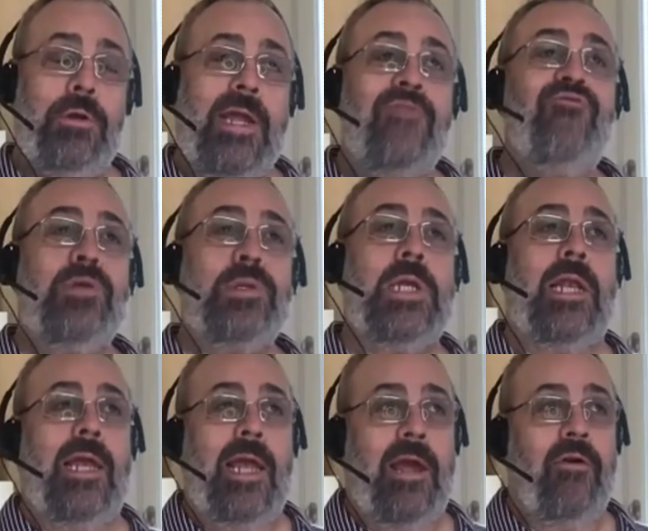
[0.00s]

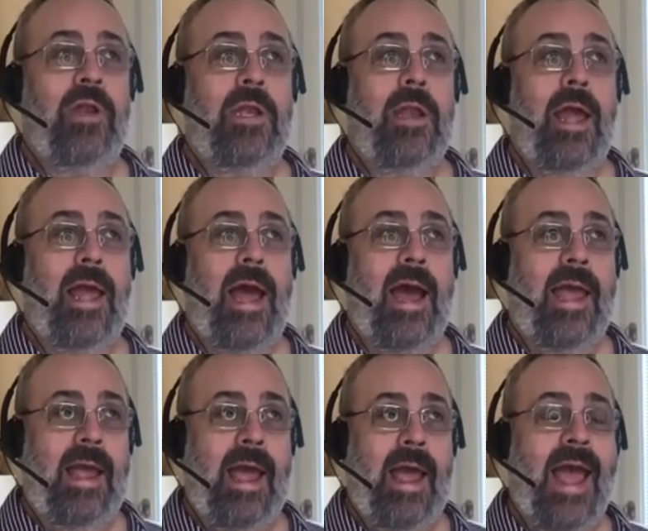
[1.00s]
interestingly, Aaron,
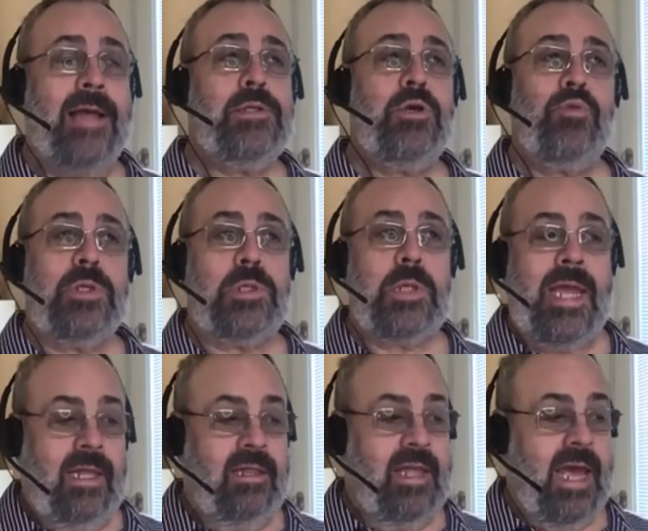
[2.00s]
as you were
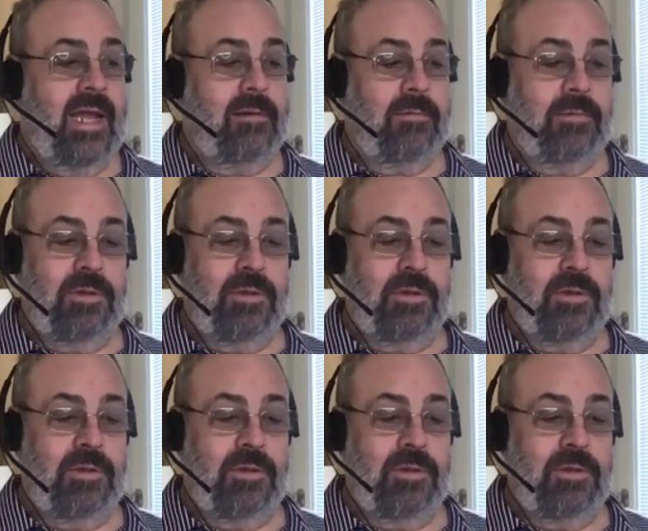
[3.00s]
saying that,